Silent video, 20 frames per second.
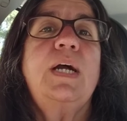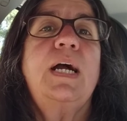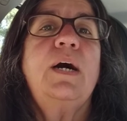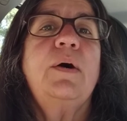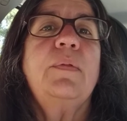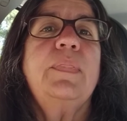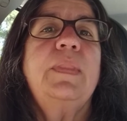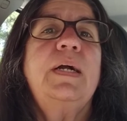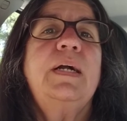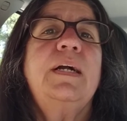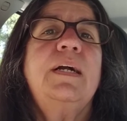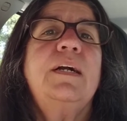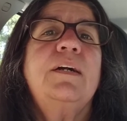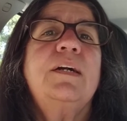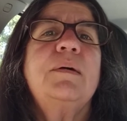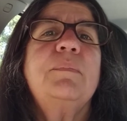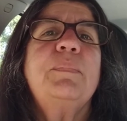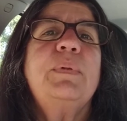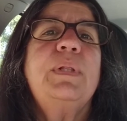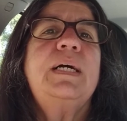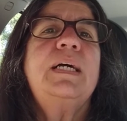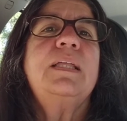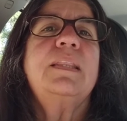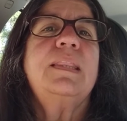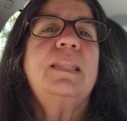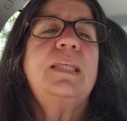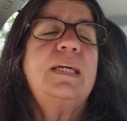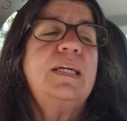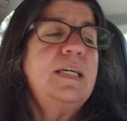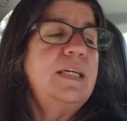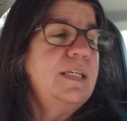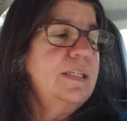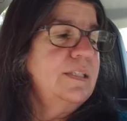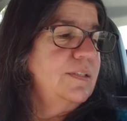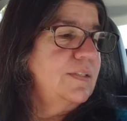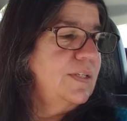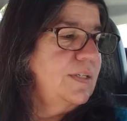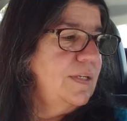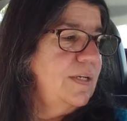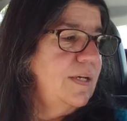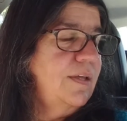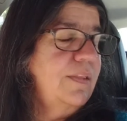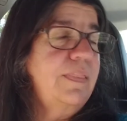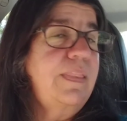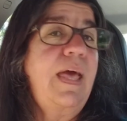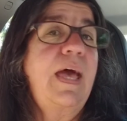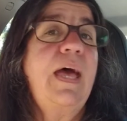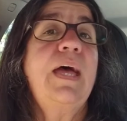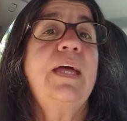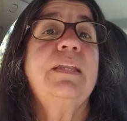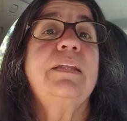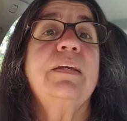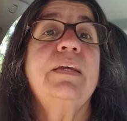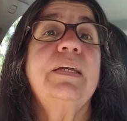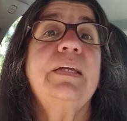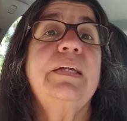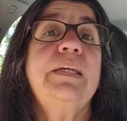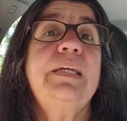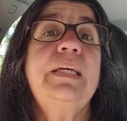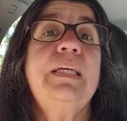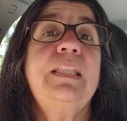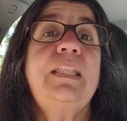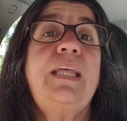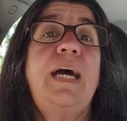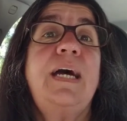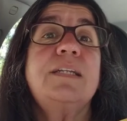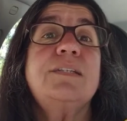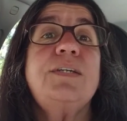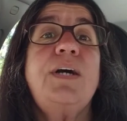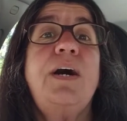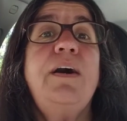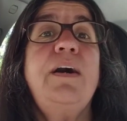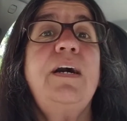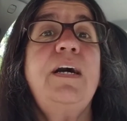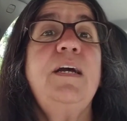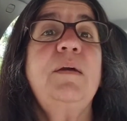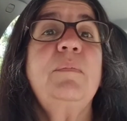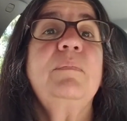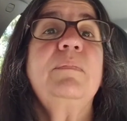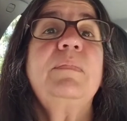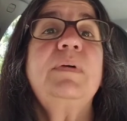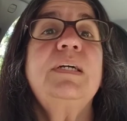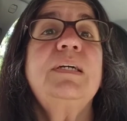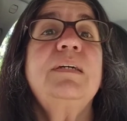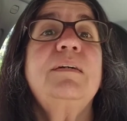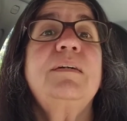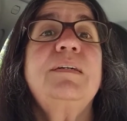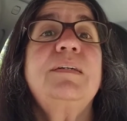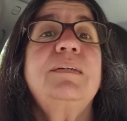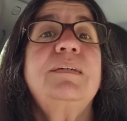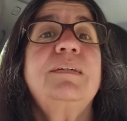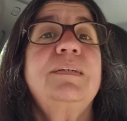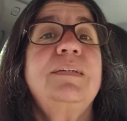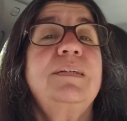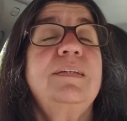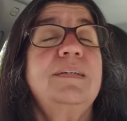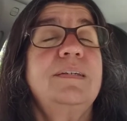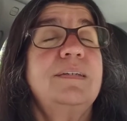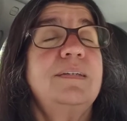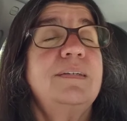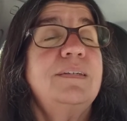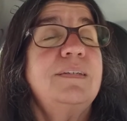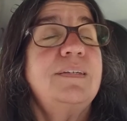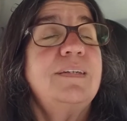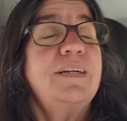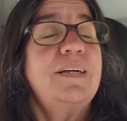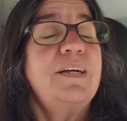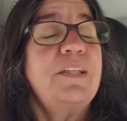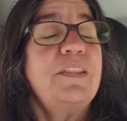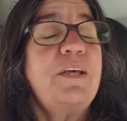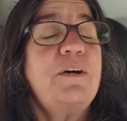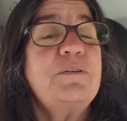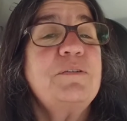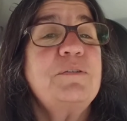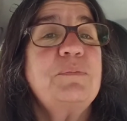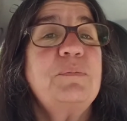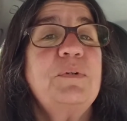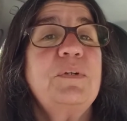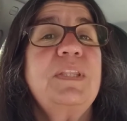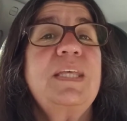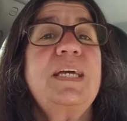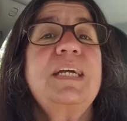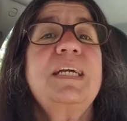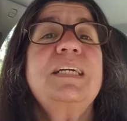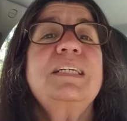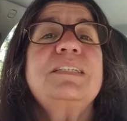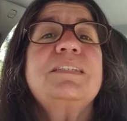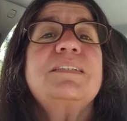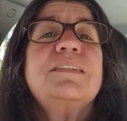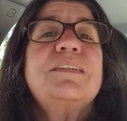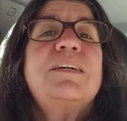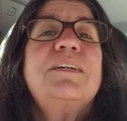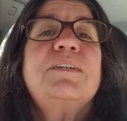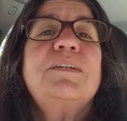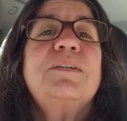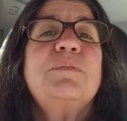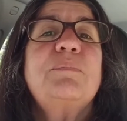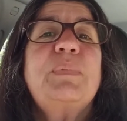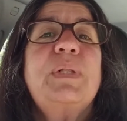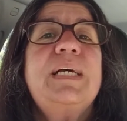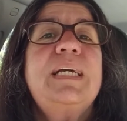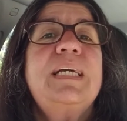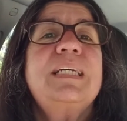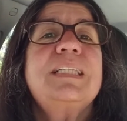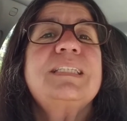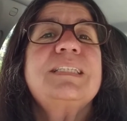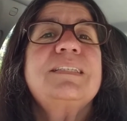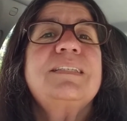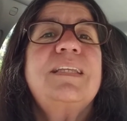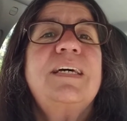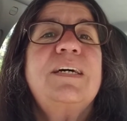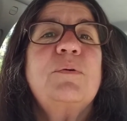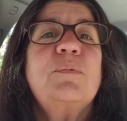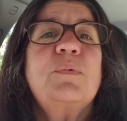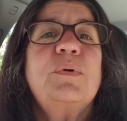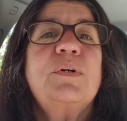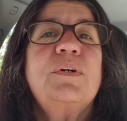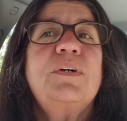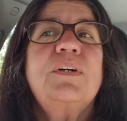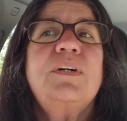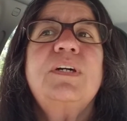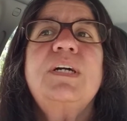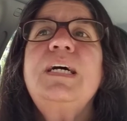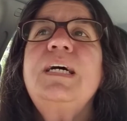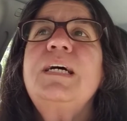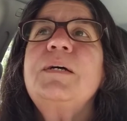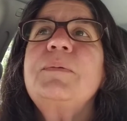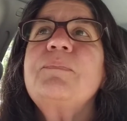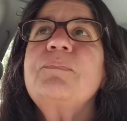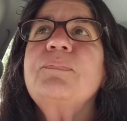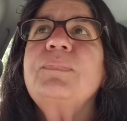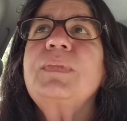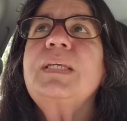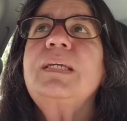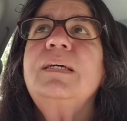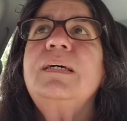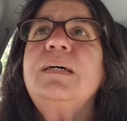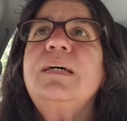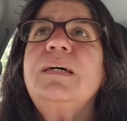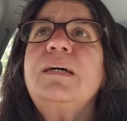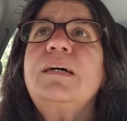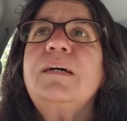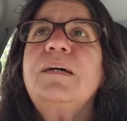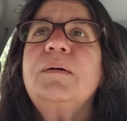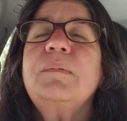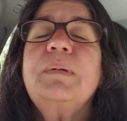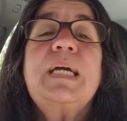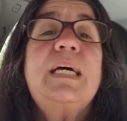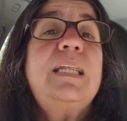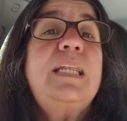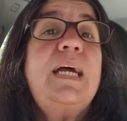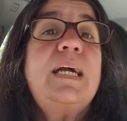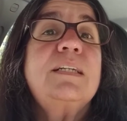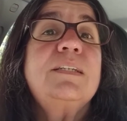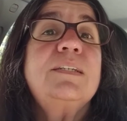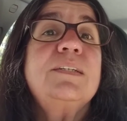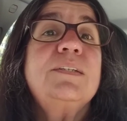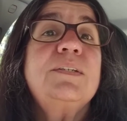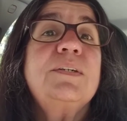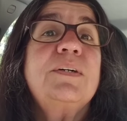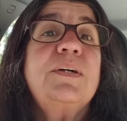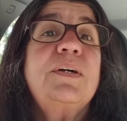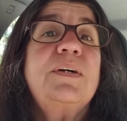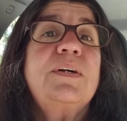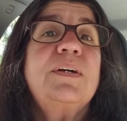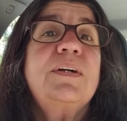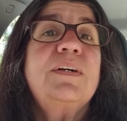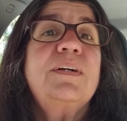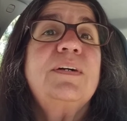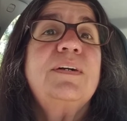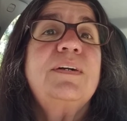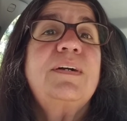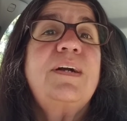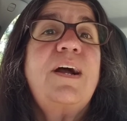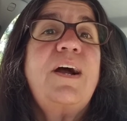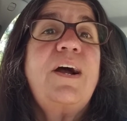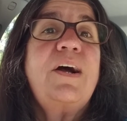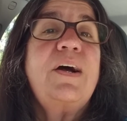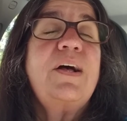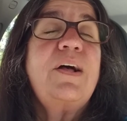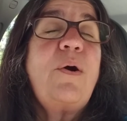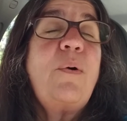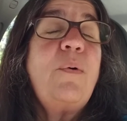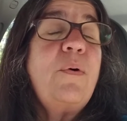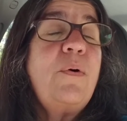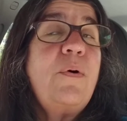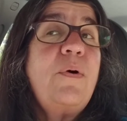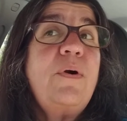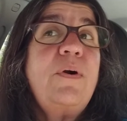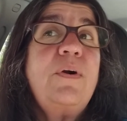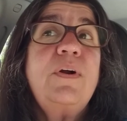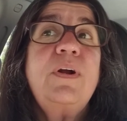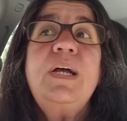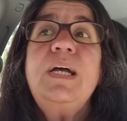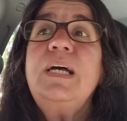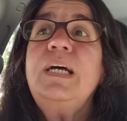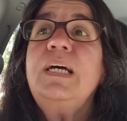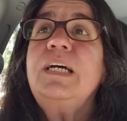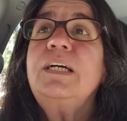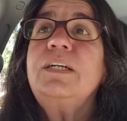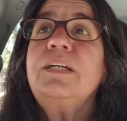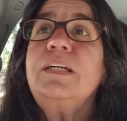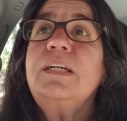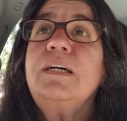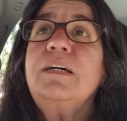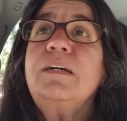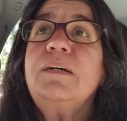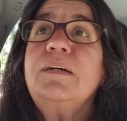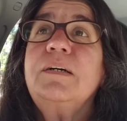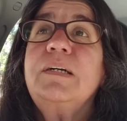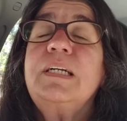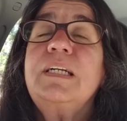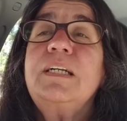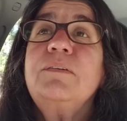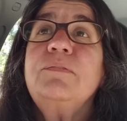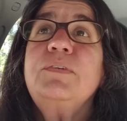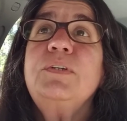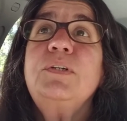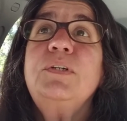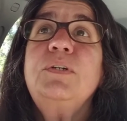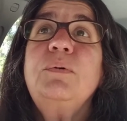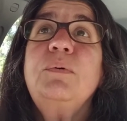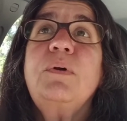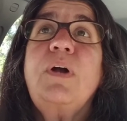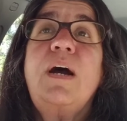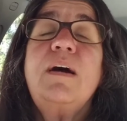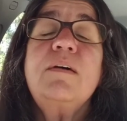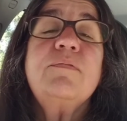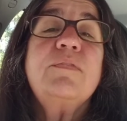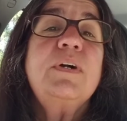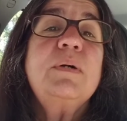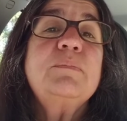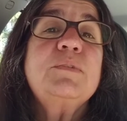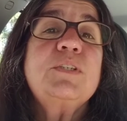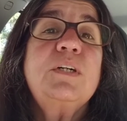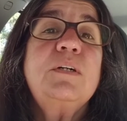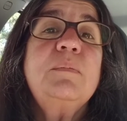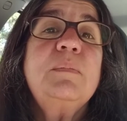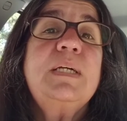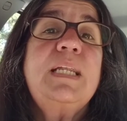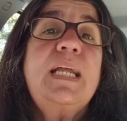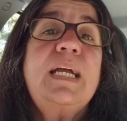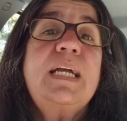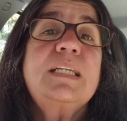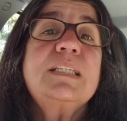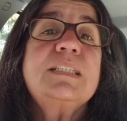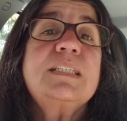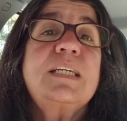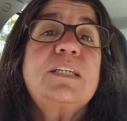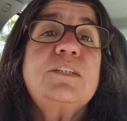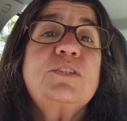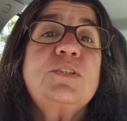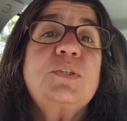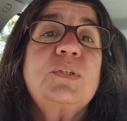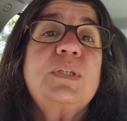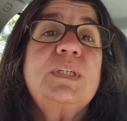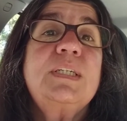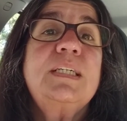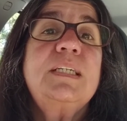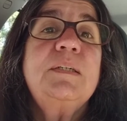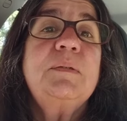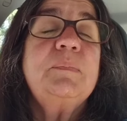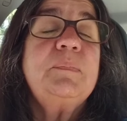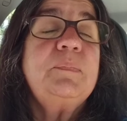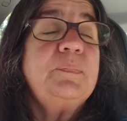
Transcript: out there and plant things that in that time, those were things, plants that were connected to her. Or if you come from German ancestry